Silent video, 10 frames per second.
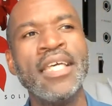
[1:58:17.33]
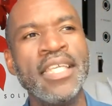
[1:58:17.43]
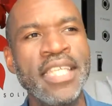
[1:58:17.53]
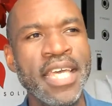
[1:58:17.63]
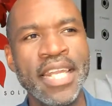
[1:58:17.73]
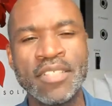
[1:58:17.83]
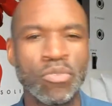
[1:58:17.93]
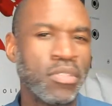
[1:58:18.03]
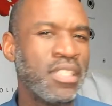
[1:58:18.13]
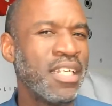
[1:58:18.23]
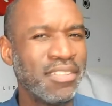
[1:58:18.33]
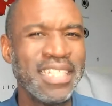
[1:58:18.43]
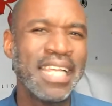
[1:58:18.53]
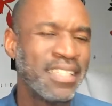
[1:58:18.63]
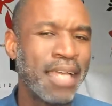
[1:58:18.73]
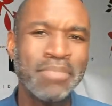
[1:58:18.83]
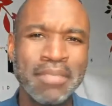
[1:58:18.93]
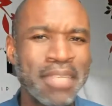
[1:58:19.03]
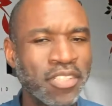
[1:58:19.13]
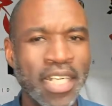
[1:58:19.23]
yeah, that's what, you know,
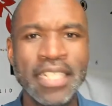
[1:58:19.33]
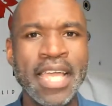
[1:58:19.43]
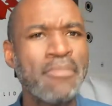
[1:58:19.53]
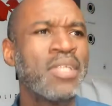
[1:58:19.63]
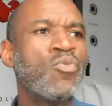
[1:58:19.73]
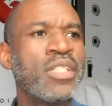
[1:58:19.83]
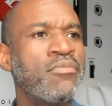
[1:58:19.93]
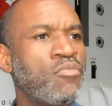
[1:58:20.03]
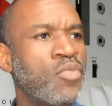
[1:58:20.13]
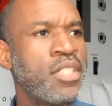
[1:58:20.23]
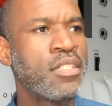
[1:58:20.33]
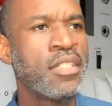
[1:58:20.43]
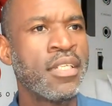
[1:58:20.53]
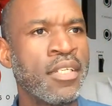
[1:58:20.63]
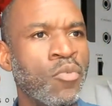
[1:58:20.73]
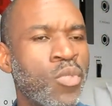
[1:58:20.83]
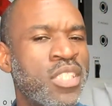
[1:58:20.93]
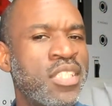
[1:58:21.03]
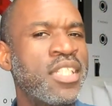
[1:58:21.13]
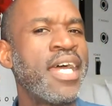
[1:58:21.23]
I'm not trying. Like, I'll be like,
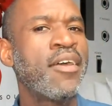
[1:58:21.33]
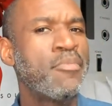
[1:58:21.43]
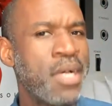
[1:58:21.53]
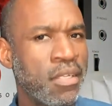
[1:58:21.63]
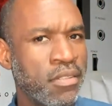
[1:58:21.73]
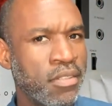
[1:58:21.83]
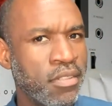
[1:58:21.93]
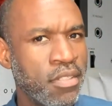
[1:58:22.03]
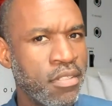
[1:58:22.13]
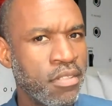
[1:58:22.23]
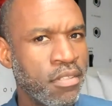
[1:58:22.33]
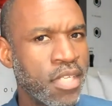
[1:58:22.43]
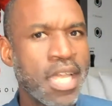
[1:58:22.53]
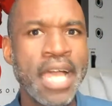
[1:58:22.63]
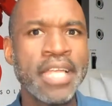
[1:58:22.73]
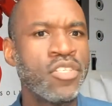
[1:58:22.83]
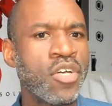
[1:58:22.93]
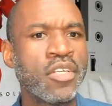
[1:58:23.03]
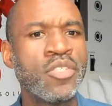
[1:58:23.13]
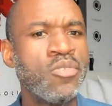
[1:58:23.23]
what stood out about the guy you're
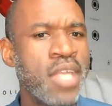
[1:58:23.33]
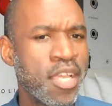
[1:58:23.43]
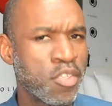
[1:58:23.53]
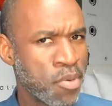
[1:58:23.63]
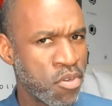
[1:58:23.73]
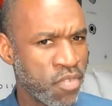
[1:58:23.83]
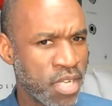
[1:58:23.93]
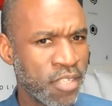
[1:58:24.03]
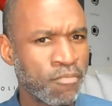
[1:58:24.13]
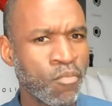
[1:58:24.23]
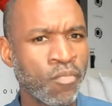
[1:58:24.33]
talking to now's profile?